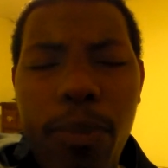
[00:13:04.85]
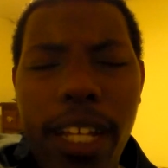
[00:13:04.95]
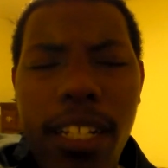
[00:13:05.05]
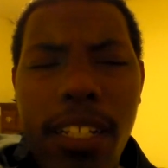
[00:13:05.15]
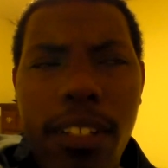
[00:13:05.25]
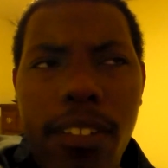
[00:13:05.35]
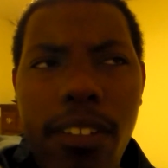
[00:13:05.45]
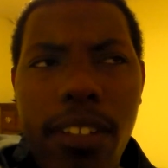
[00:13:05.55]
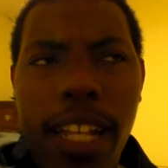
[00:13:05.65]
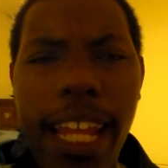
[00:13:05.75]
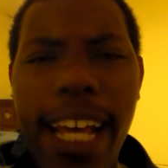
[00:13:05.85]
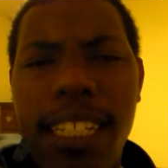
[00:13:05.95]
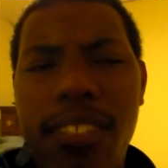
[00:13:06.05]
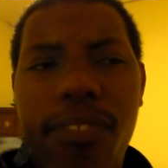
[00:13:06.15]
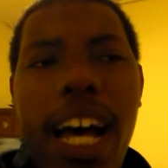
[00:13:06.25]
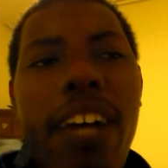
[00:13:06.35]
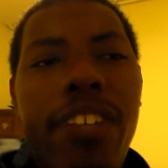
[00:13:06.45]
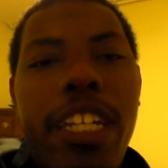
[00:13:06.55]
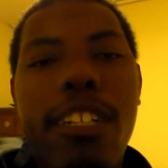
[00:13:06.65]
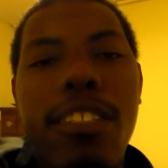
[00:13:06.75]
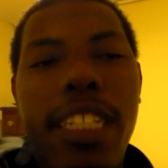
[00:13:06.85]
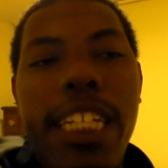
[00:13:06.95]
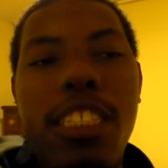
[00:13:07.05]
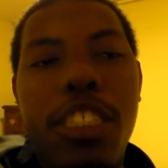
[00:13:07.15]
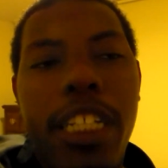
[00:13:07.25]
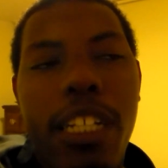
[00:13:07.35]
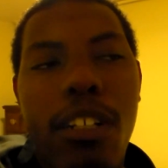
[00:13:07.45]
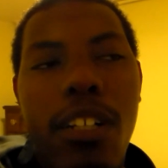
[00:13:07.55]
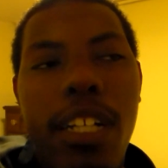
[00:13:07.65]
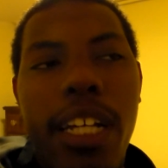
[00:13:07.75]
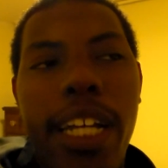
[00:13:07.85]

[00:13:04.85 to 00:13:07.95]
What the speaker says: spent the last 5 years in jail?